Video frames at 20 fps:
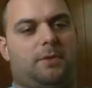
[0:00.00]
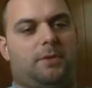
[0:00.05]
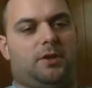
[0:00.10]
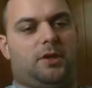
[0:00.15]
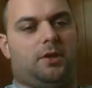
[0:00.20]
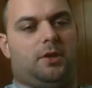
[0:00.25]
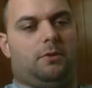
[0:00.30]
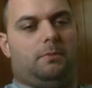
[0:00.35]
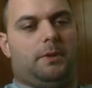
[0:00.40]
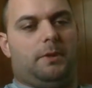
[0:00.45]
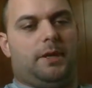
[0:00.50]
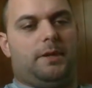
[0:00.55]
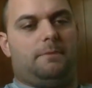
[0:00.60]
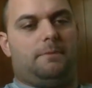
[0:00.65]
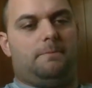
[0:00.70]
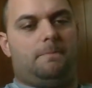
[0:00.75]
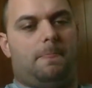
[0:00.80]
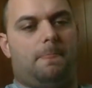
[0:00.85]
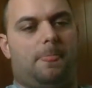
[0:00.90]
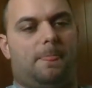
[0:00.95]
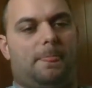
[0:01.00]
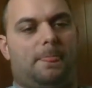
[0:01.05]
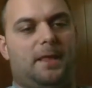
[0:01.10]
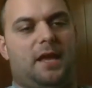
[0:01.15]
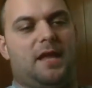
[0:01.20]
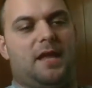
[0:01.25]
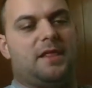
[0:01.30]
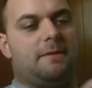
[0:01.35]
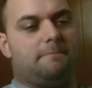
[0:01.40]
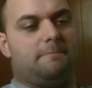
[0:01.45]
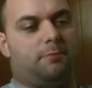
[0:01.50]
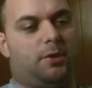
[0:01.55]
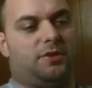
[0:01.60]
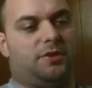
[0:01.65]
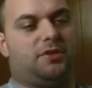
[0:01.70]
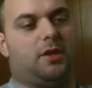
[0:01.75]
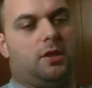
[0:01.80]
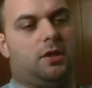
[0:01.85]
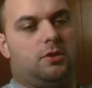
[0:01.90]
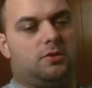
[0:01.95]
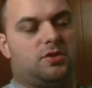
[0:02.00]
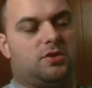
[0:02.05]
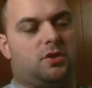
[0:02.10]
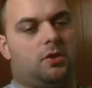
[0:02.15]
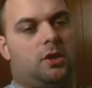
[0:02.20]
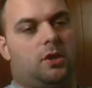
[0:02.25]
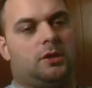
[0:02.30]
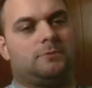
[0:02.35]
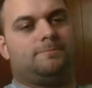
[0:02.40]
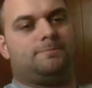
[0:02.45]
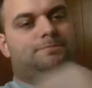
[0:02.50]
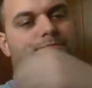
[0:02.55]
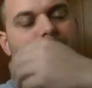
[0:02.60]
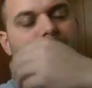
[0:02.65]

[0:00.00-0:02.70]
a little bit and then put those on.